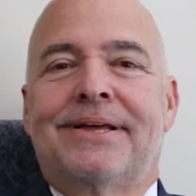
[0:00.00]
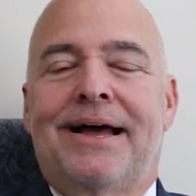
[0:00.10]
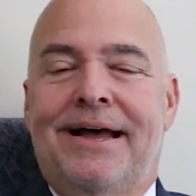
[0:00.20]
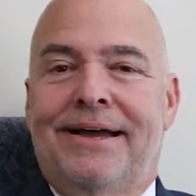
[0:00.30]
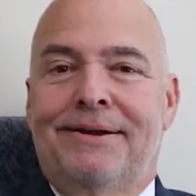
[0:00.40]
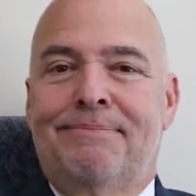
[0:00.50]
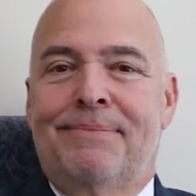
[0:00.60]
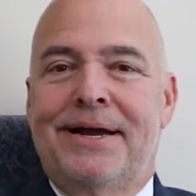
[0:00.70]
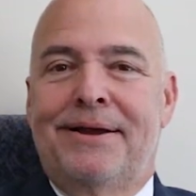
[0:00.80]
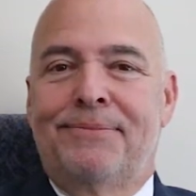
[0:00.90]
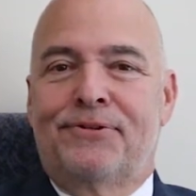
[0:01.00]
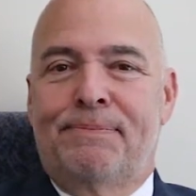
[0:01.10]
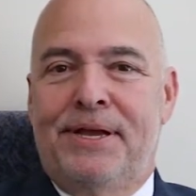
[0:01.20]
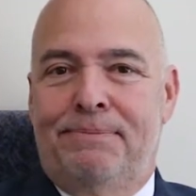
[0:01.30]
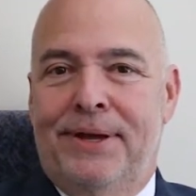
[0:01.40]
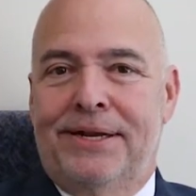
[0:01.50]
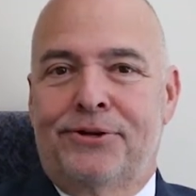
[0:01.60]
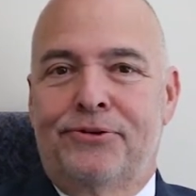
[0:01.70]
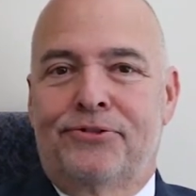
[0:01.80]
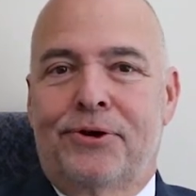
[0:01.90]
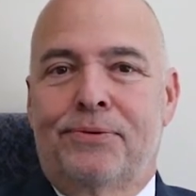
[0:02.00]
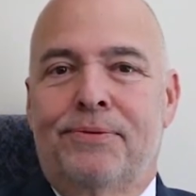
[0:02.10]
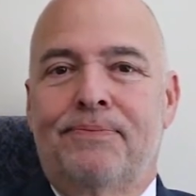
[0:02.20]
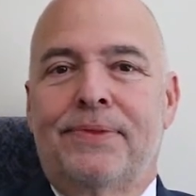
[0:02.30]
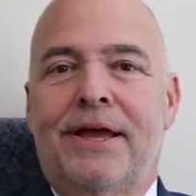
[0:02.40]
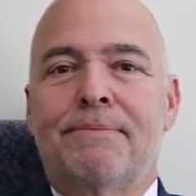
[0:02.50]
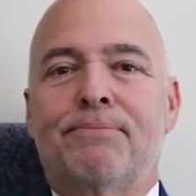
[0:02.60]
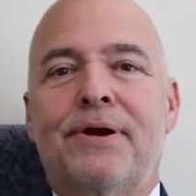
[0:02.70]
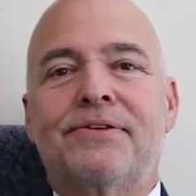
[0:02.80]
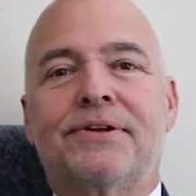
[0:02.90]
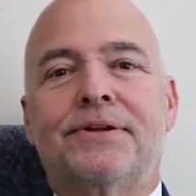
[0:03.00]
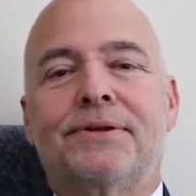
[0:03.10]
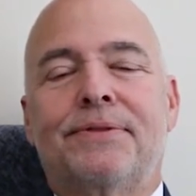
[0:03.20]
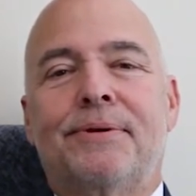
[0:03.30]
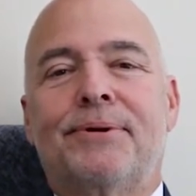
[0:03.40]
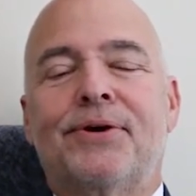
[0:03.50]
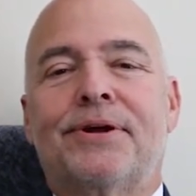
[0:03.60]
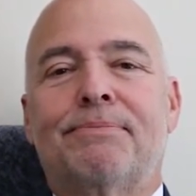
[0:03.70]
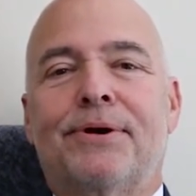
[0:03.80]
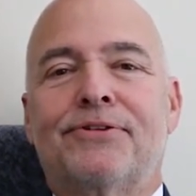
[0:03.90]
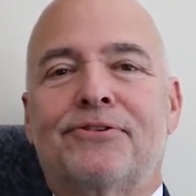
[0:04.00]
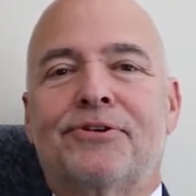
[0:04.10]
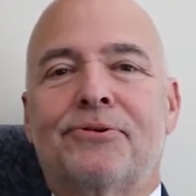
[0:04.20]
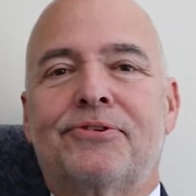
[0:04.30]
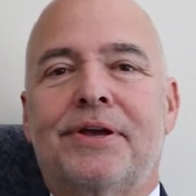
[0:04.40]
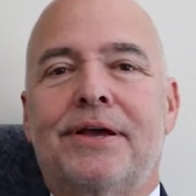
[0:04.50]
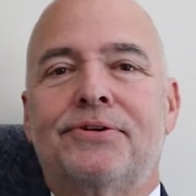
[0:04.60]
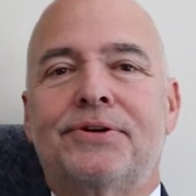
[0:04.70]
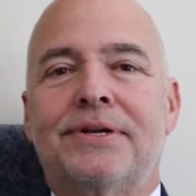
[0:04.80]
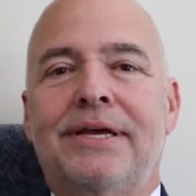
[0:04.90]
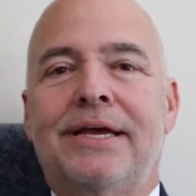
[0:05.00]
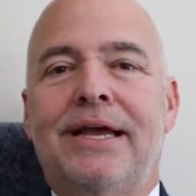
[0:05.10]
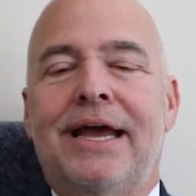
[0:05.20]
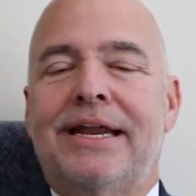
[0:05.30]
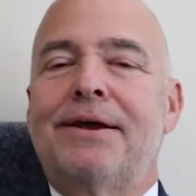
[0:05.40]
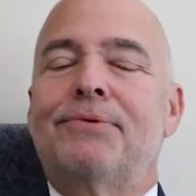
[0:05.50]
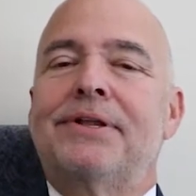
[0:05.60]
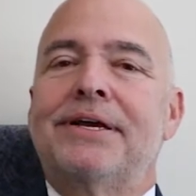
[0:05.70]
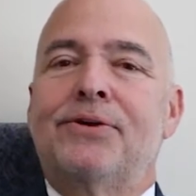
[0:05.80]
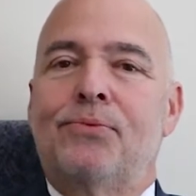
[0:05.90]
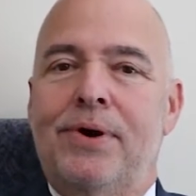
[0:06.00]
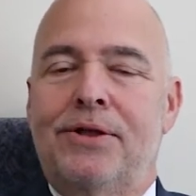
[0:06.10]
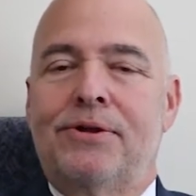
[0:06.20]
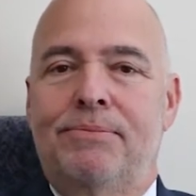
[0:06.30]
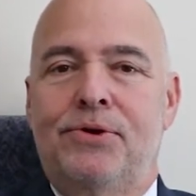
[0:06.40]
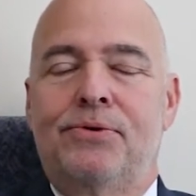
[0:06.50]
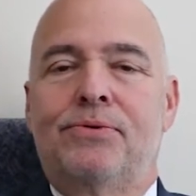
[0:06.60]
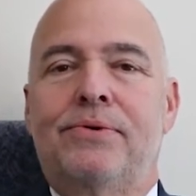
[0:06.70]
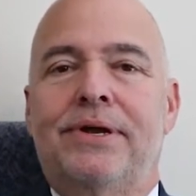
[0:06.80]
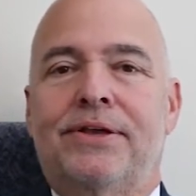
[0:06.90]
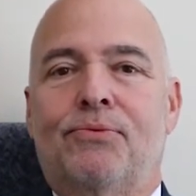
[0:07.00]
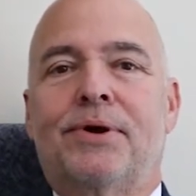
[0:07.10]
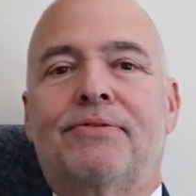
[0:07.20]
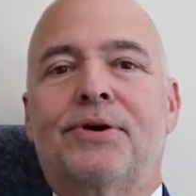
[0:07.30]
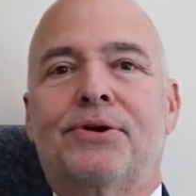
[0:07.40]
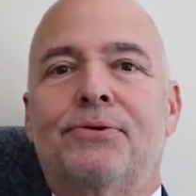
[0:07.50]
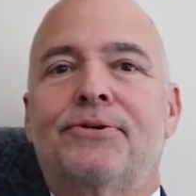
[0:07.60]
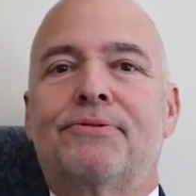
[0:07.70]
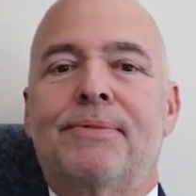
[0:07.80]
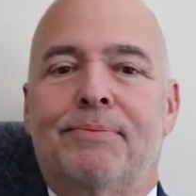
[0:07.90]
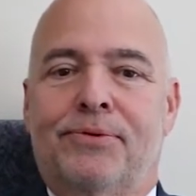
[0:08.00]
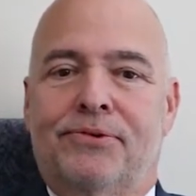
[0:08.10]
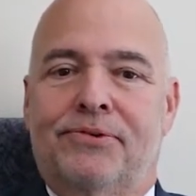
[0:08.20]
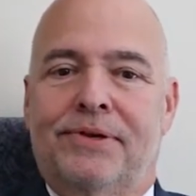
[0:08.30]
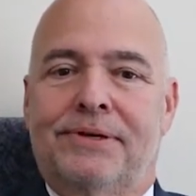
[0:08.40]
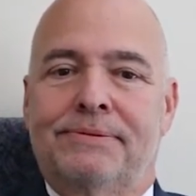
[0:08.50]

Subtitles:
Hi, my name is Pete Pantuso. I'm president of the American Bus Association, and I would like to welcome you as one of our newest members.